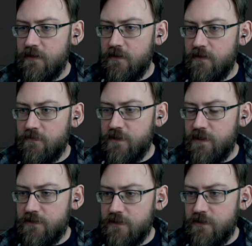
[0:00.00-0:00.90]
Um,
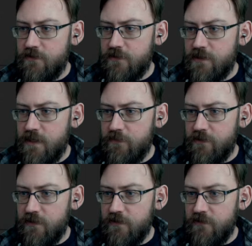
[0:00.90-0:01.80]
here's another
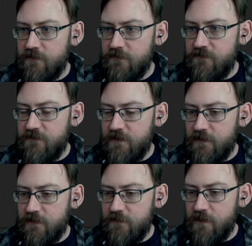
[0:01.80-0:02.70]
example of
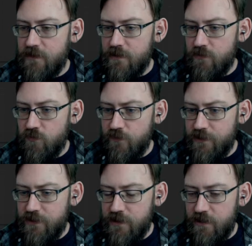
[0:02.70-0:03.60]
um, another
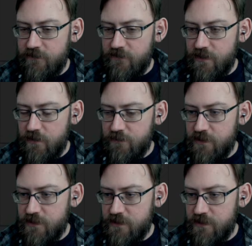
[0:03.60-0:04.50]
widget that I've
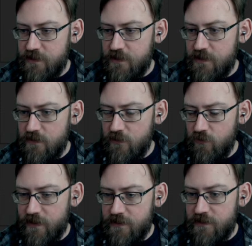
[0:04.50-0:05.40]
developed. This is the, the
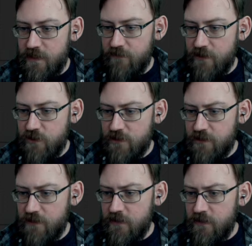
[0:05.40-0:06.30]
credits that I
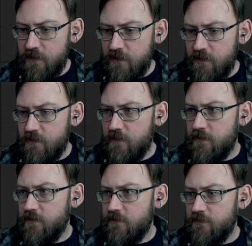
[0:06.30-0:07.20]
mentioned
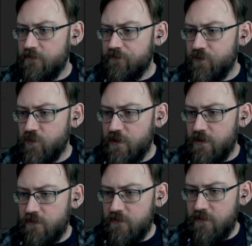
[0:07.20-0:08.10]
um,
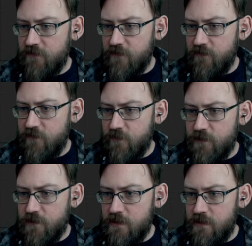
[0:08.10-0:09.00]
with giving
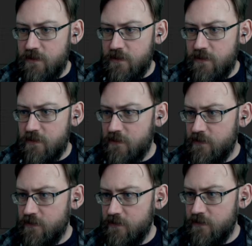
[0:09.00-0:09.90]
everyone the,
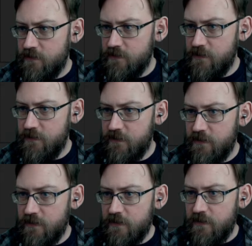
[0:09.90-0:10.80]
let's see
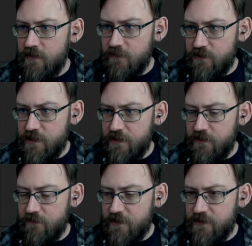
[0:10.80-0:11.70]
here, game
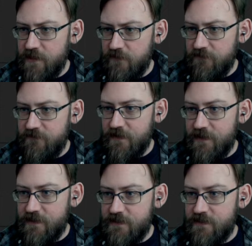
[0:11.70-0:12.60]
designer, myself.
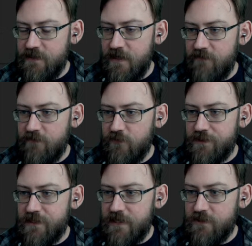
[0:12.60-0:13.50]
I did have a
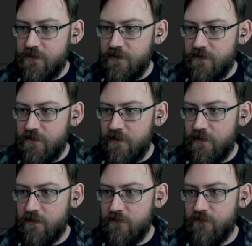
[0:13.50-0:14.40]
voice actor here,
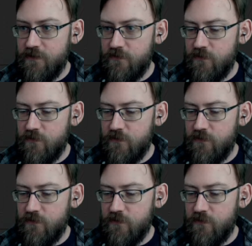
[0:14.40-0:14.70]
uh, a good friend